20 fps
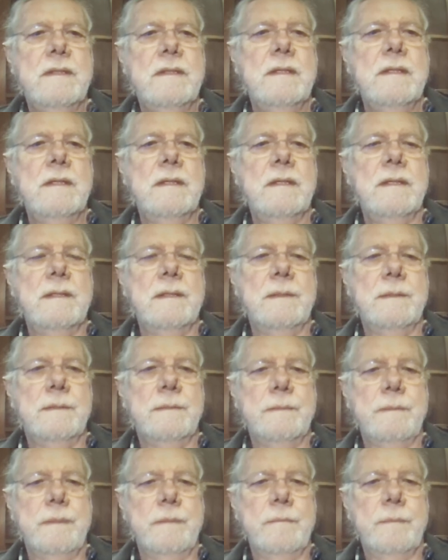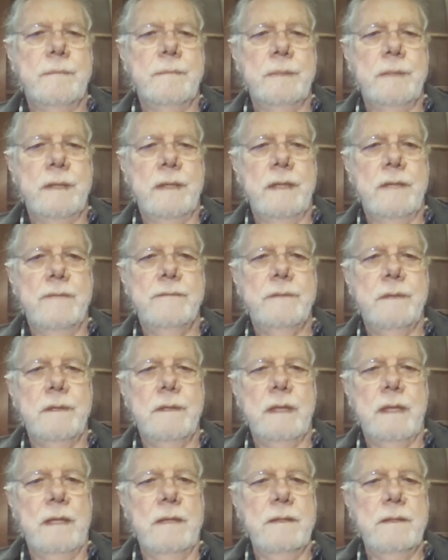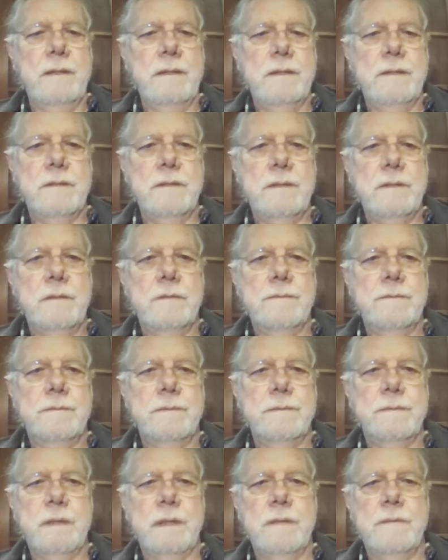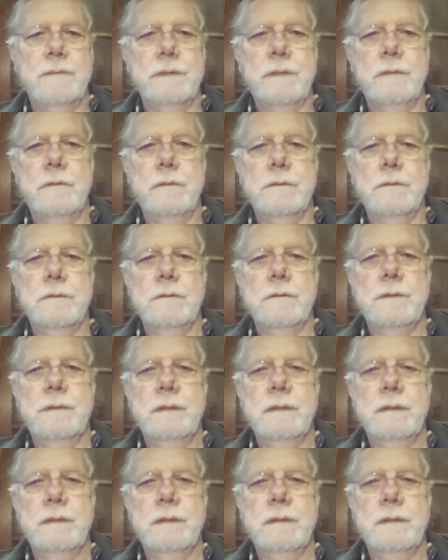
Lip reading: But after, I didn't see her for 5 years.